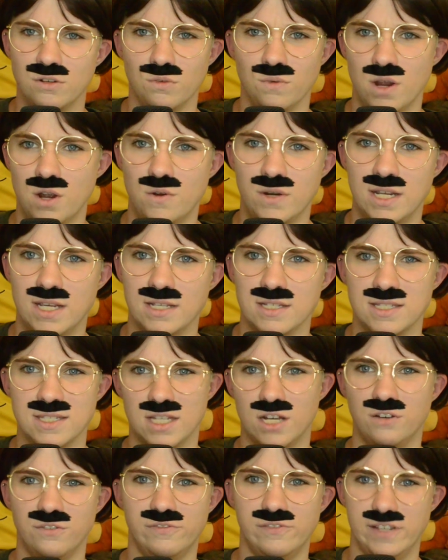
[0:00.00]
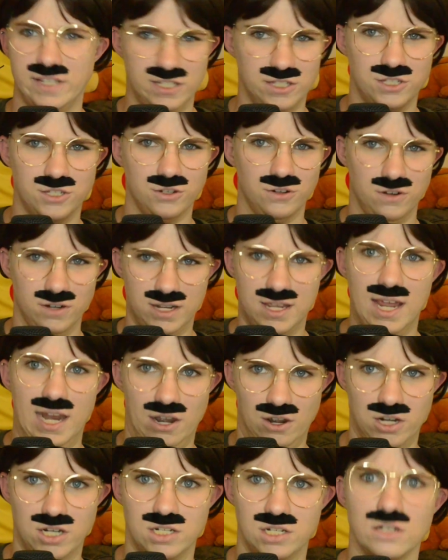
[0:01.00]
Groening self insert
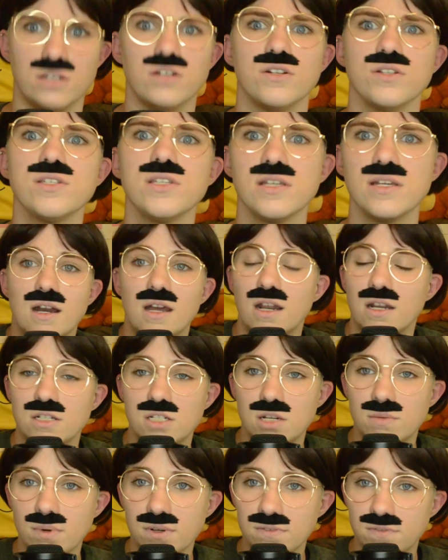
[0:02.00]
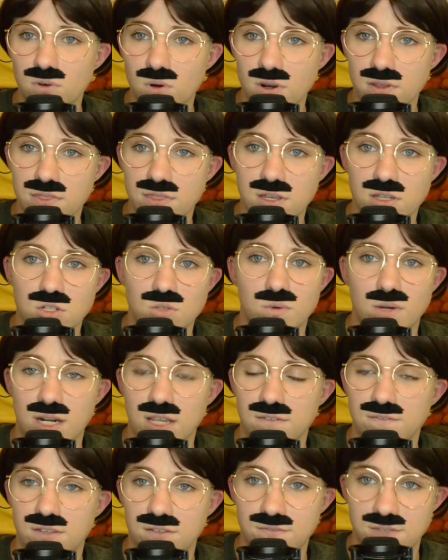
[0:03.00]
characters. On October 4th,
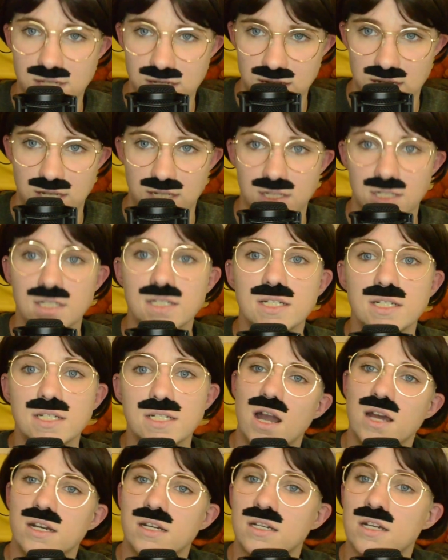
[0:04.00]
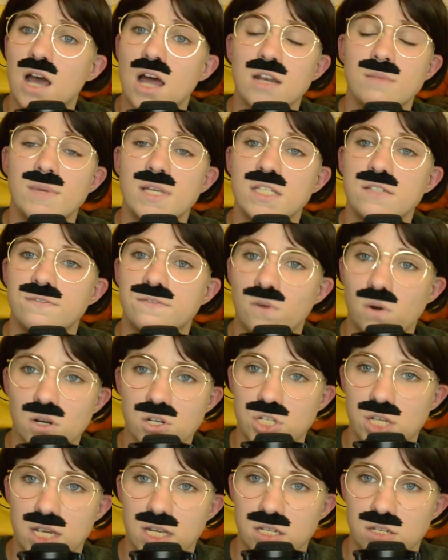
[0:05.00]
2015, an anonymous
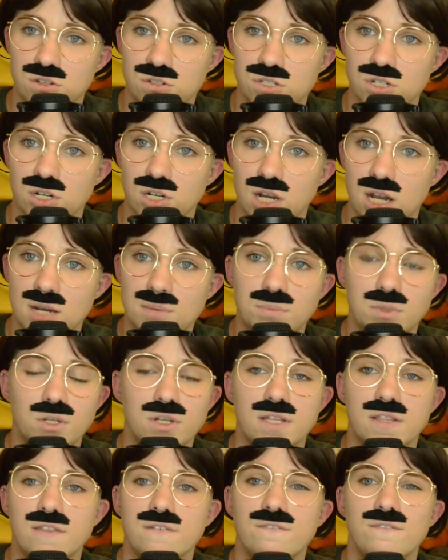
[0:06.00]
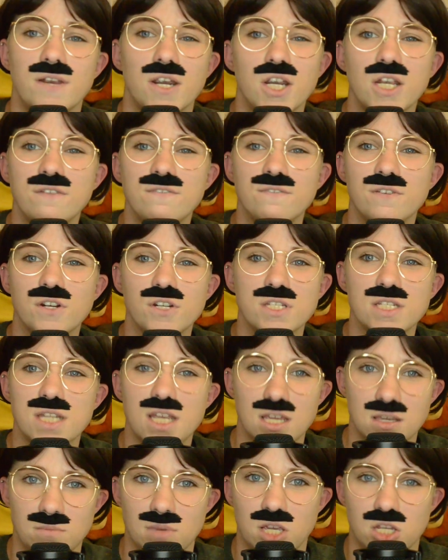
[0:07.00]
4chan user uploaded the very first
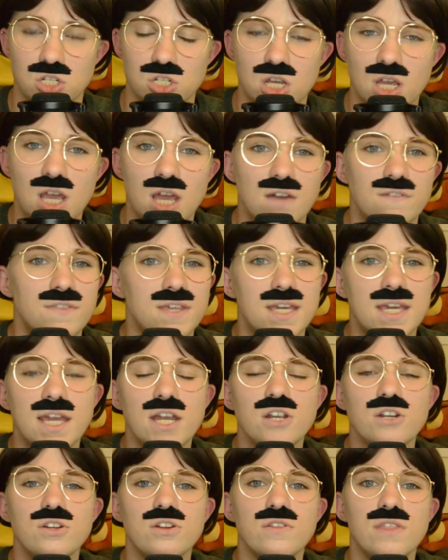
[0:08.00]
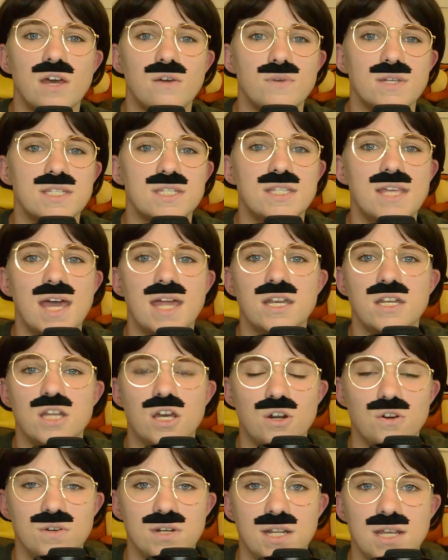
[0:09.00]
image of the character that was then
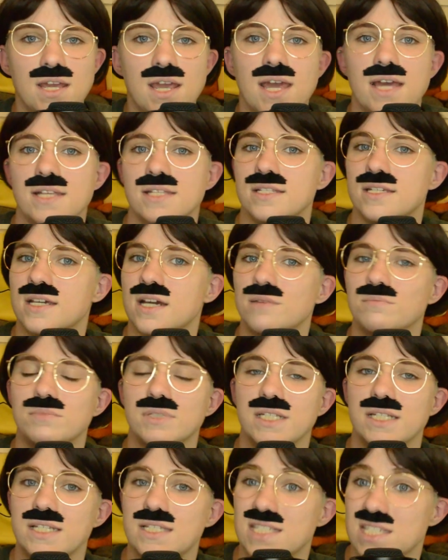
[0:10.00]
known as Gumbly